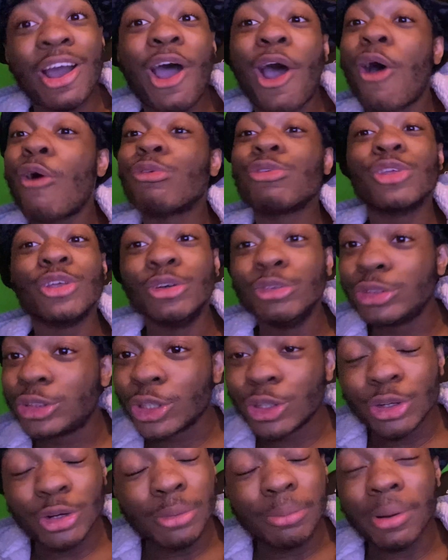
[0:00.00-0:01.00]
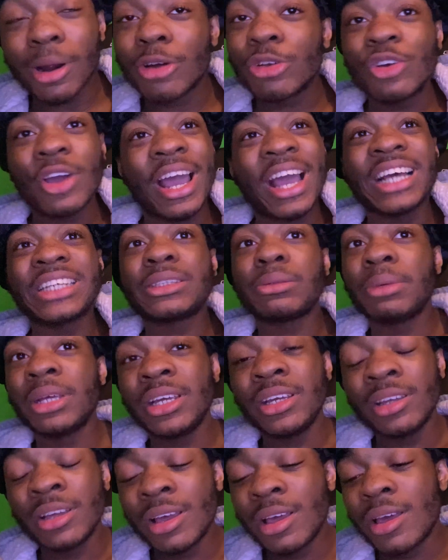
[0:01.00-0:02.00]
on YouTube, bro, you ask
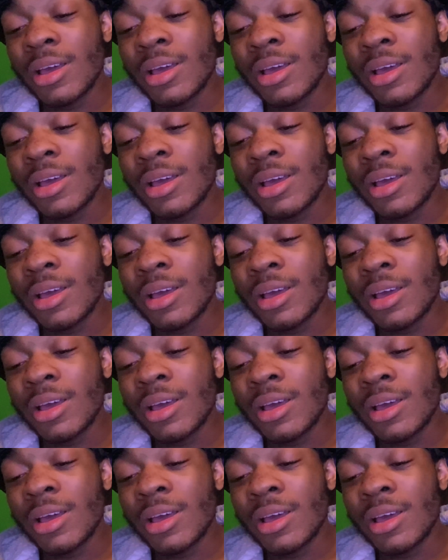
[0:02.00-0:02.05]
me.